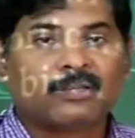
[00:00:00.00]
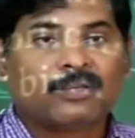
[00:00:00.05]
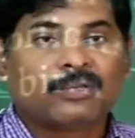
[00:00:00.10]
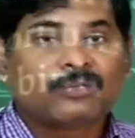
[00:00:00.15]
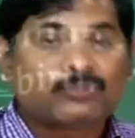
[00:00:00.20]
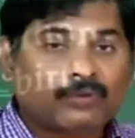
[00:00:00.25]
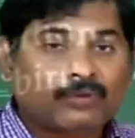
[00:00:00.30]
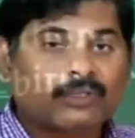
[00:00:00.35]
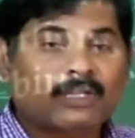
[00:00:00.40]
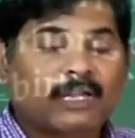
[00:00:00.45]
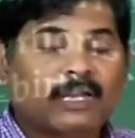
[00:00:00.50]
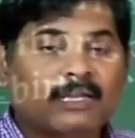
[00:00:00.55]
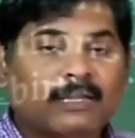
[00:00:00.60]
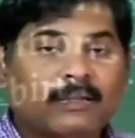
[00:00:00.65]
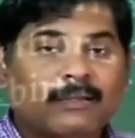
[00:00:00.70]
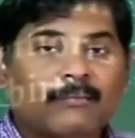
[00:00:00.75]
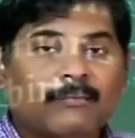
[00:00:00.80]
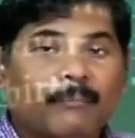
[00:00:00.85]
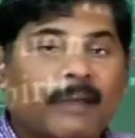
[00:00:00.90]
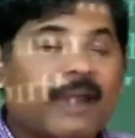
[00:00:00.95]
So
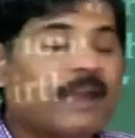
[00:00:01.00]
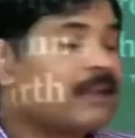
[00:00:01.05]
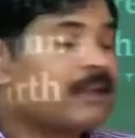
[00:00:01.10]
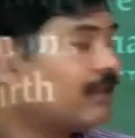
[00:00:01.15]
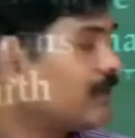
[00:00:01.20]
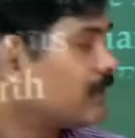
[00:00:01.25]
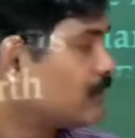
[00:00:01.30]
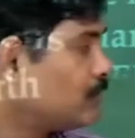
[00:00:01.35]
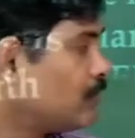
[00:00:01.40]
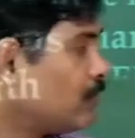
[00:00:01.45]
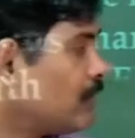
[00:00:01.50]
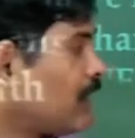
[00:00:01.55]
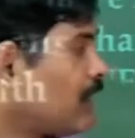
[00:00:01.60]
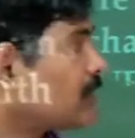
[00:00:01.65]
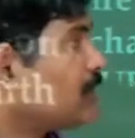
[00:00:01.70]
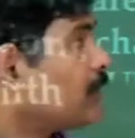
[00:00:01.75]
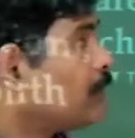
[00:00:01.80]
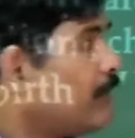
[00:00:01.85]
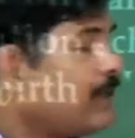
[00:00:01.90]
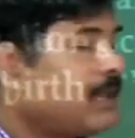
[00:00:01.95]
that, my dear
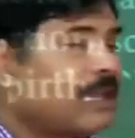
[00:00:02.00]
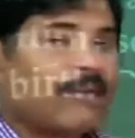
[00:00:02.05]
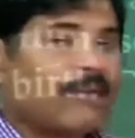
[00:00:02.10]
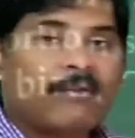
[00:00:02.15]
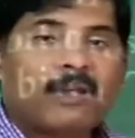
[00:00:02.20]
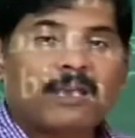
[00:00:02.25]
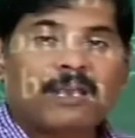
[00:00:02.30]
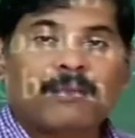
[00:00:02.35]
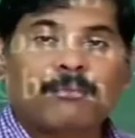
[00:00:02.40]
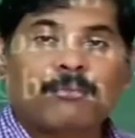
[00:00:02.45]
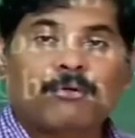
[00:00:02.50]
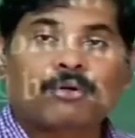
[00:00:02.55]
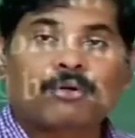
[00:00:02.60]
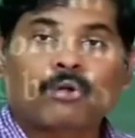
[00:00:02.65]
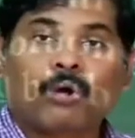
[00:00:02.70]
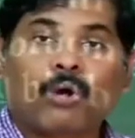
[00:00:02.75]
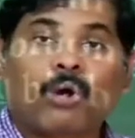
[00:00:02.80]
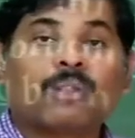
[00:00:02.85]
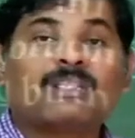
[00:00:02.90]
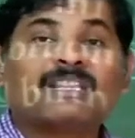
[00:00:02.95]
students, be aware
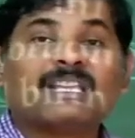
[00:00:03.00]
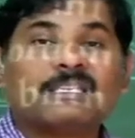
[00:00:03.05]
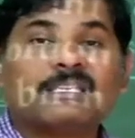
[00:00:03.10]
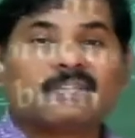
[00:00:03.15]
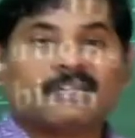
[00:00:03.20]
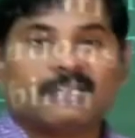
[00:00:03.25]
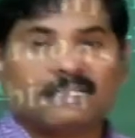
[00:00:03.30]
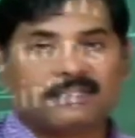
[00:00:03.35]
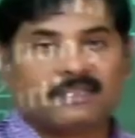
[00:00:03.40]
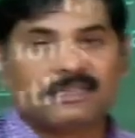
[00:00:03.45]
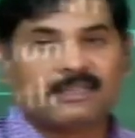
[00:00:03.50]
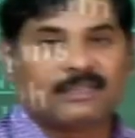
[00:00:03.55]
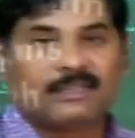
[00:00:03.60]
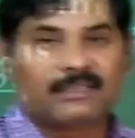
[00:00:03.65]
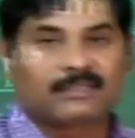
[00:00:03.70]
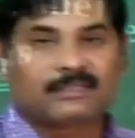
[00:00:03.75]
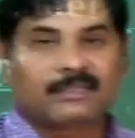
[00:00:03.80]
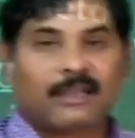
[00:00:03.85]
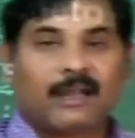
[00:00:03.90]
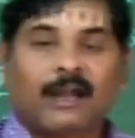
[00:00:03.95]
about all these
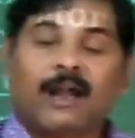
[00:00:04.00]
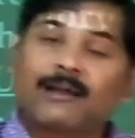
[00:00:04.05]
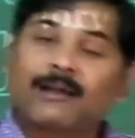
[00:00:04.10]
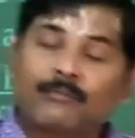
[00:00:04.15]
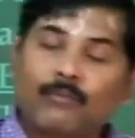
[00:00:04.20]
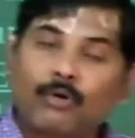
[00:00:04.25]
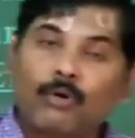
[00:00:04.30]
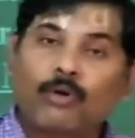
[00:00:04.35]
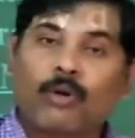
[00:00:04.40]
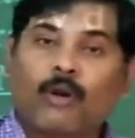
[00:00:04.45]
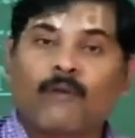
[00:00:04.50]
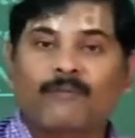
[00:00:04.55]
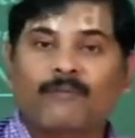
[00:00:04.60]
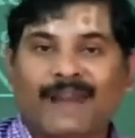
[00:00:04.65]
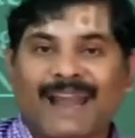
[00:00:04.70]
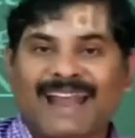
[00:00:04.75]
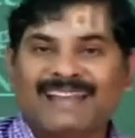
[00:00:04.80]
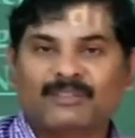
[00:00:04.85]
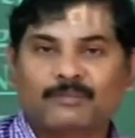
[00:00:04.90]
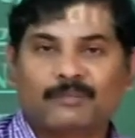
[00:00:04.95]
diseases and mode of
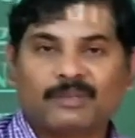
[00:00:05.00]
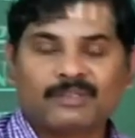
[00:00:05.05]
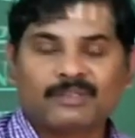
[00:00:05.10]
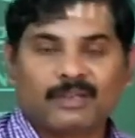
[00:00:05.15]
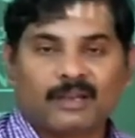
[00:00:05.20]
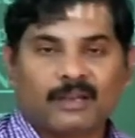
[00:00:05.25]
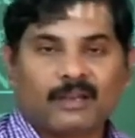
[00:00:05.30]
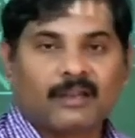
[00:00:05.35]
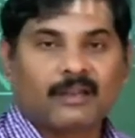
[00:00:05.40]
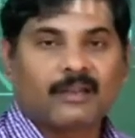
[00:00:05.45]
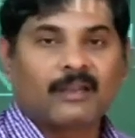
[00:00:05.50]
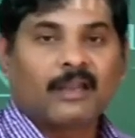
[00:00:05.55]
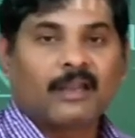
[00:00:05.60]
transmission,